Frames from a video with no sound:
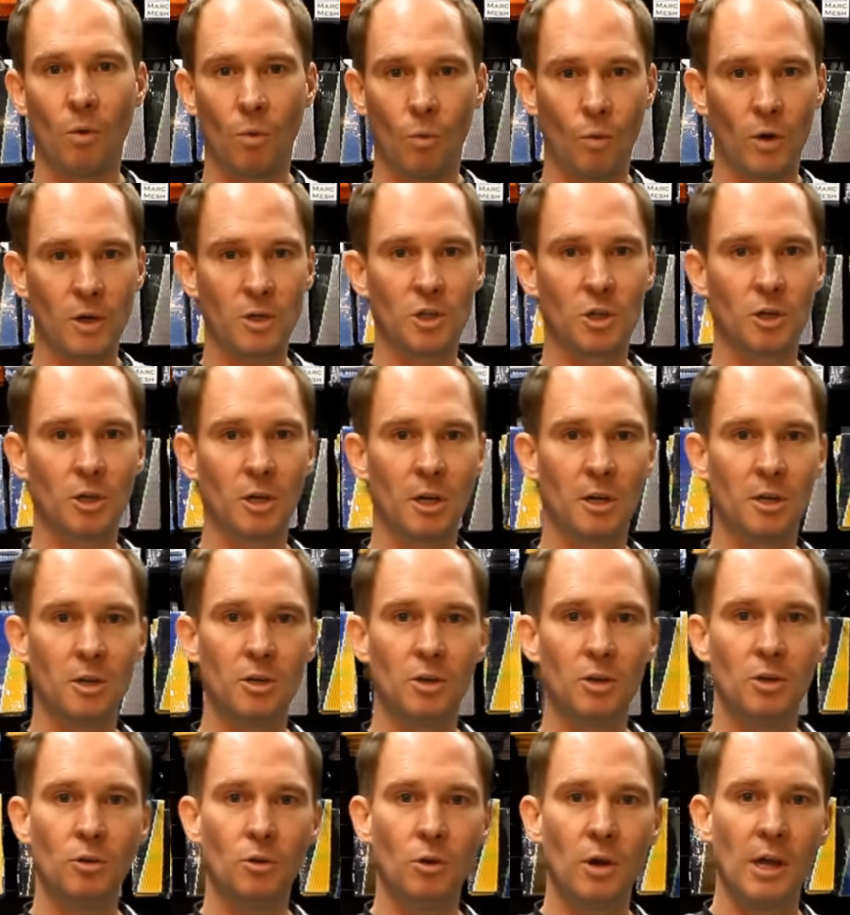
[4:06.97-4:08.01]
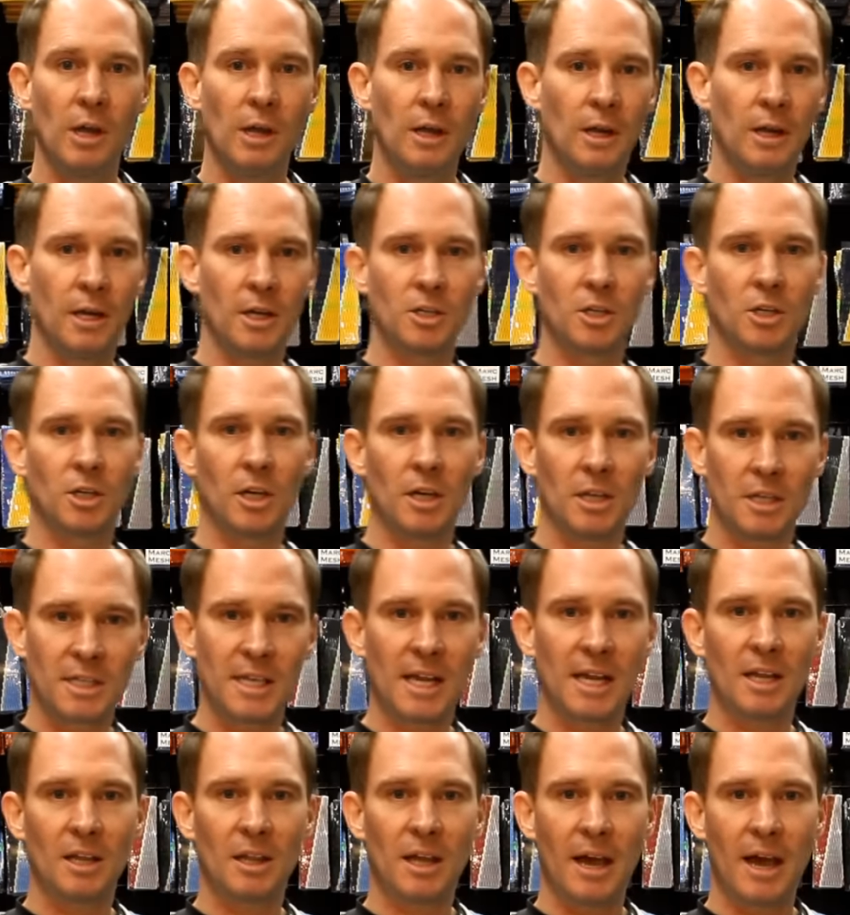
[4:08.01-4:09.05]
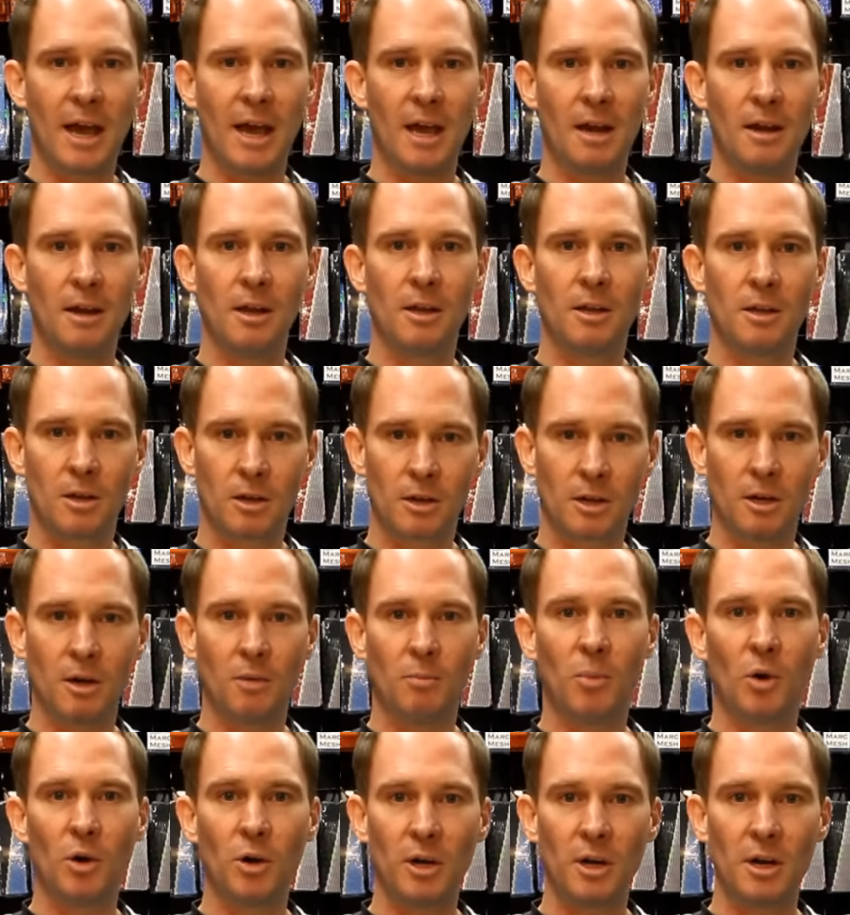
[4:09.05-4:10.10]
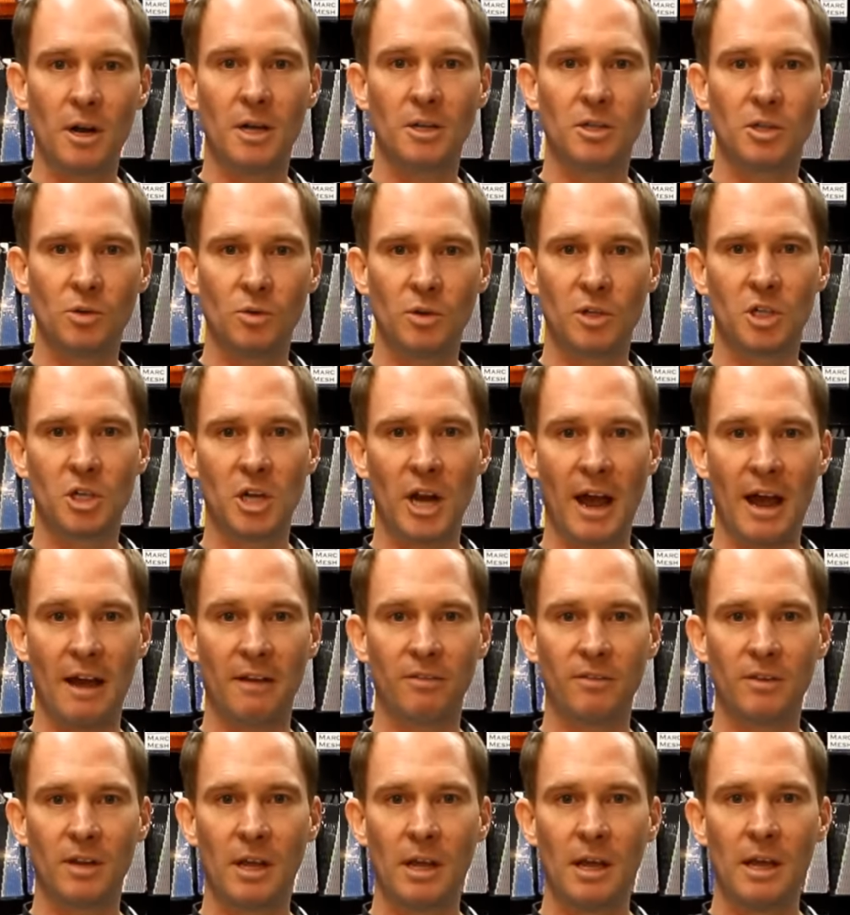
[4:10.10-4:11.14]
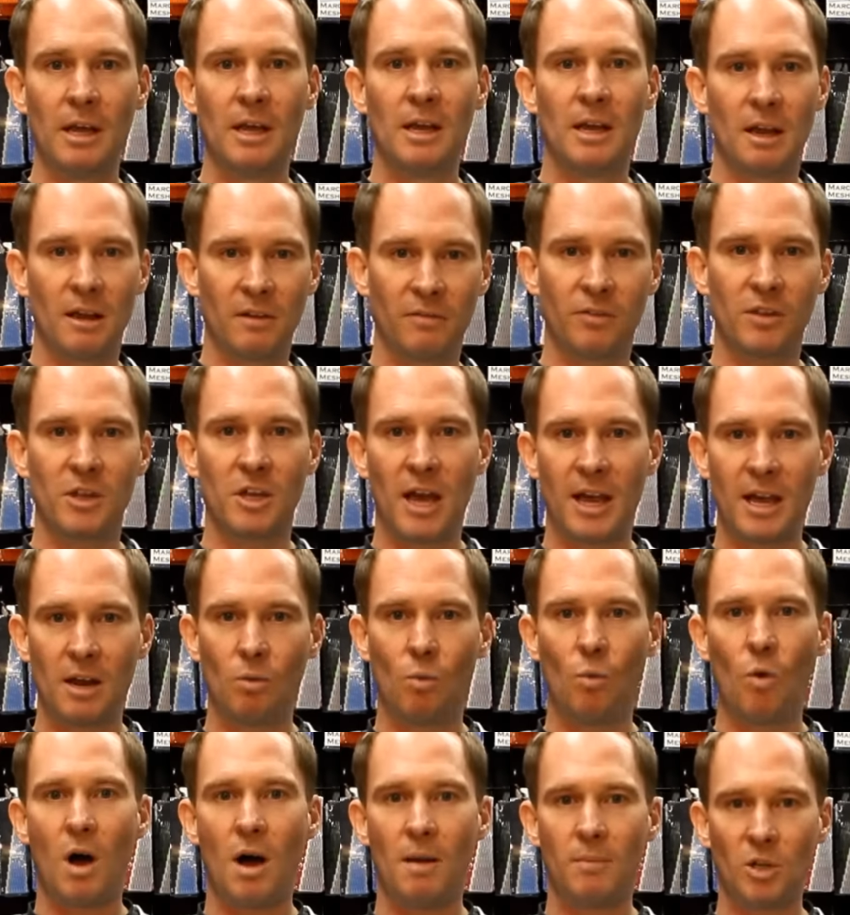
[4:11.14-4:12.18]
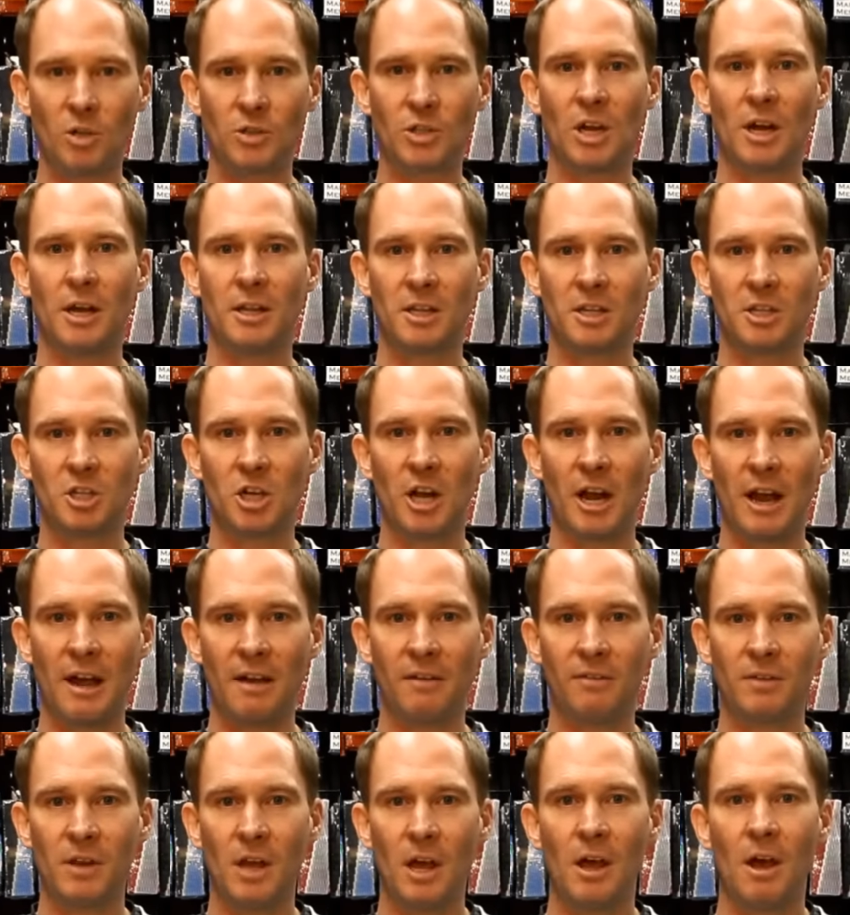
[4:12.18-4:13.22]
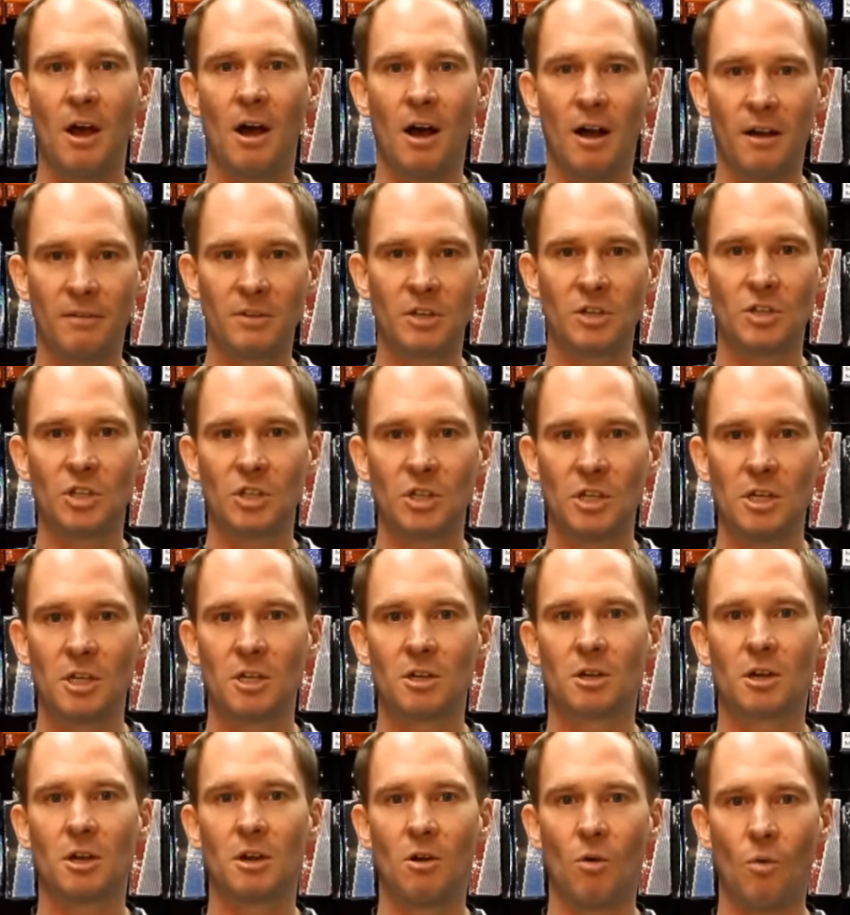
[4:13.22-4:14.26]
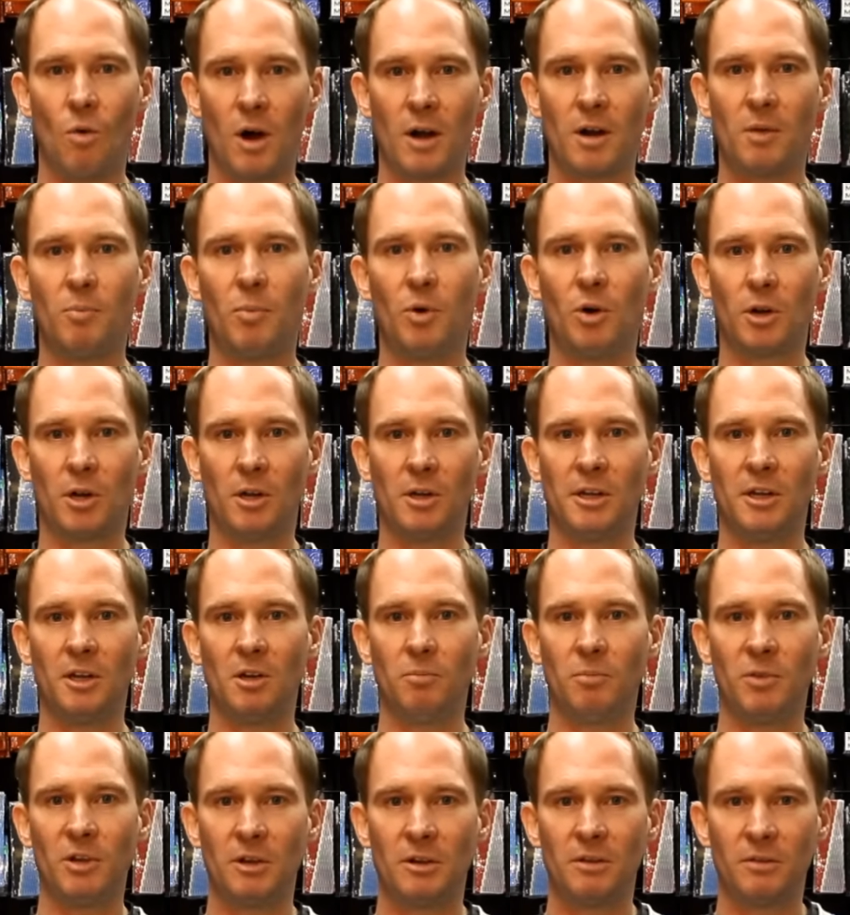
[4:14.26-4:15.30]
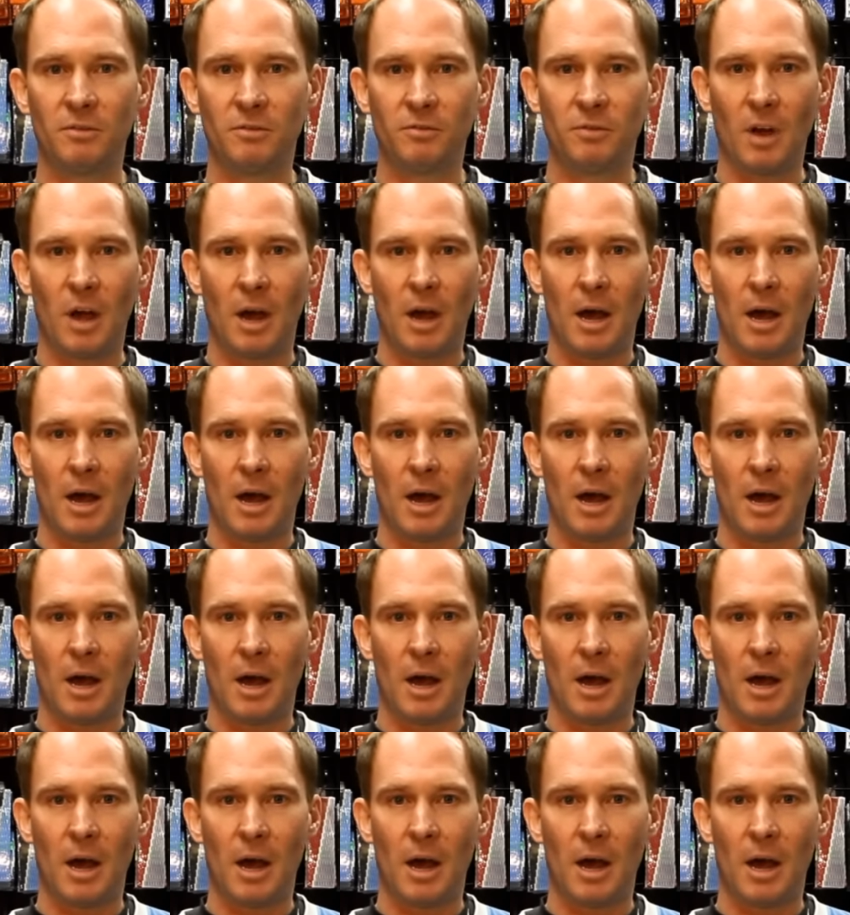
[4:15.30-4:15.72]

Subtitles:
What you're going to do is you're going to take the head, you're going to put it onto a shaft. If the head wobbles on the shaft, obviously you're going to want to put a little bit of